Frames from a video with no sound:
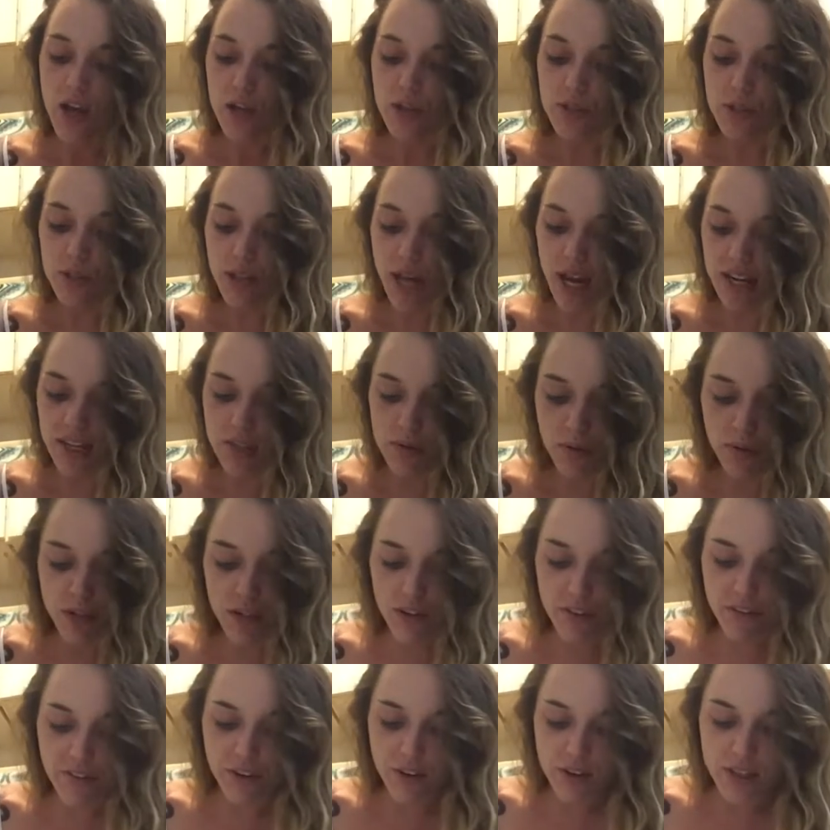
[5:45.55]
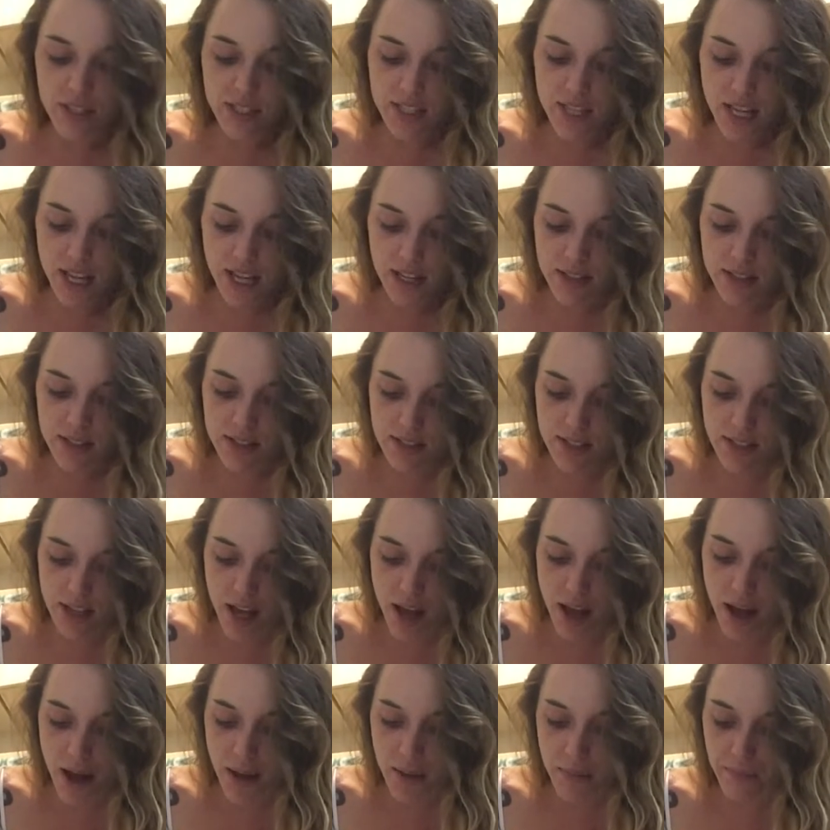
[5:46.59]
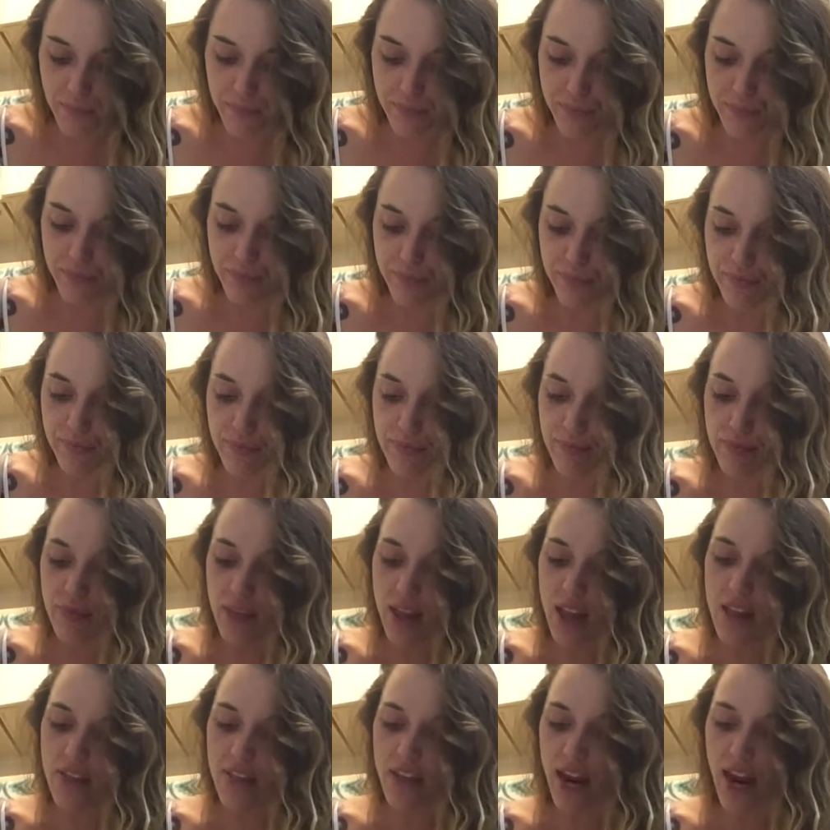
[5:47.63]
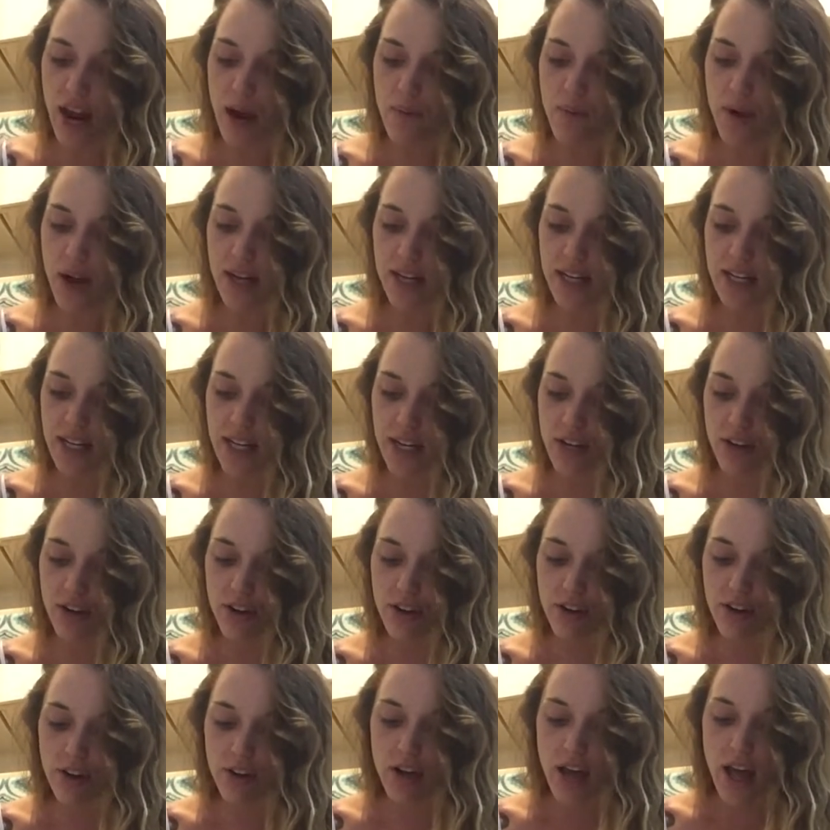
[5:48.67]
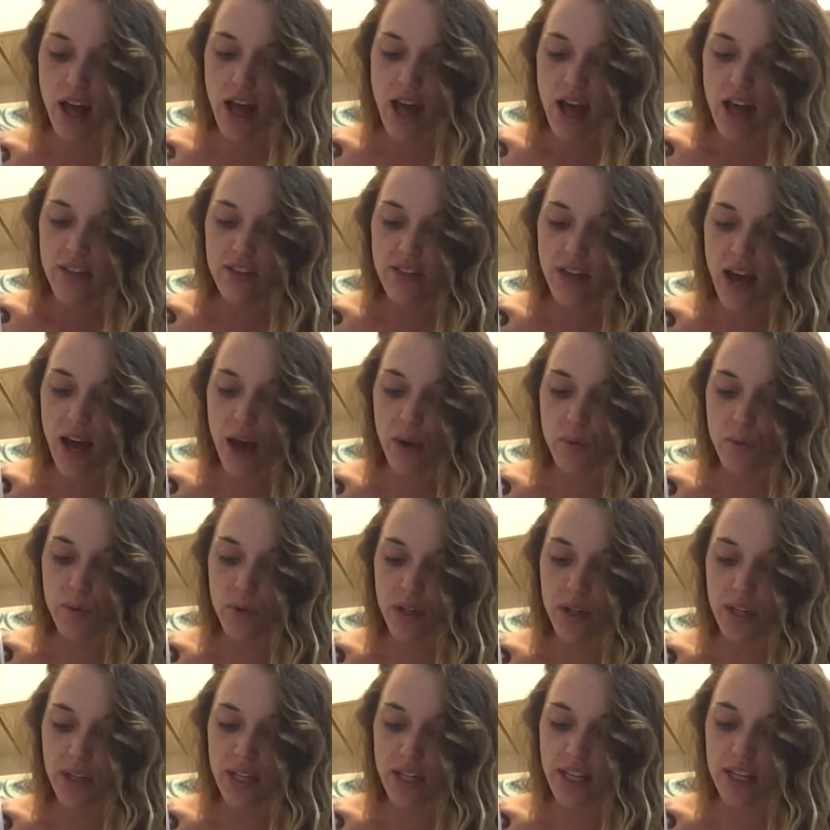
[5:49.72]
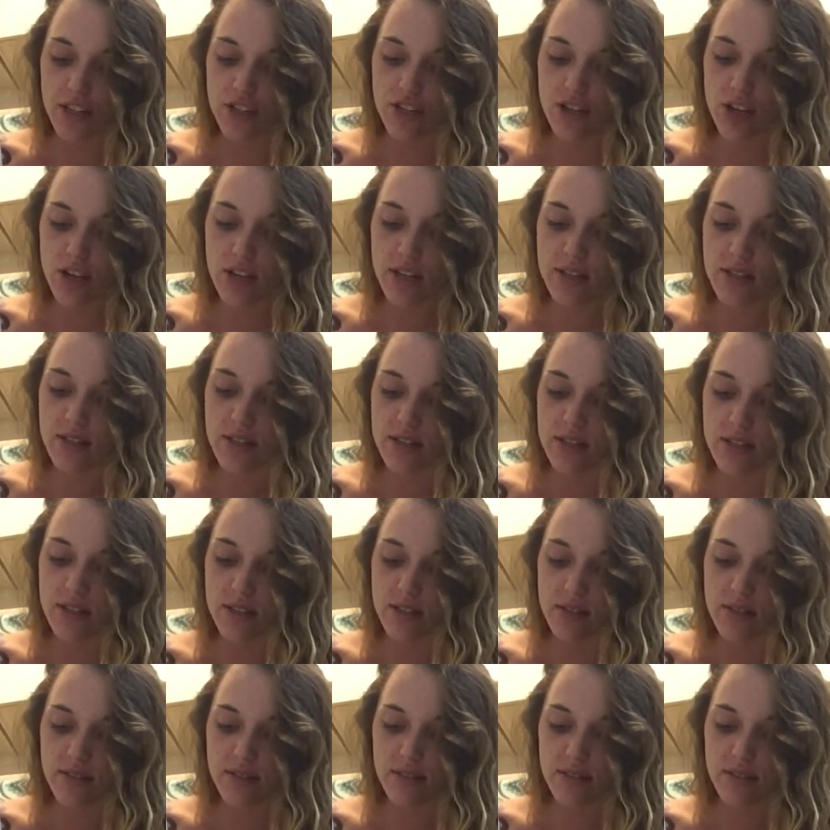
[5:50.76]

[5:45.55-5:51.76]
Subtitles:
So that is one of the first things that I read in here that really just...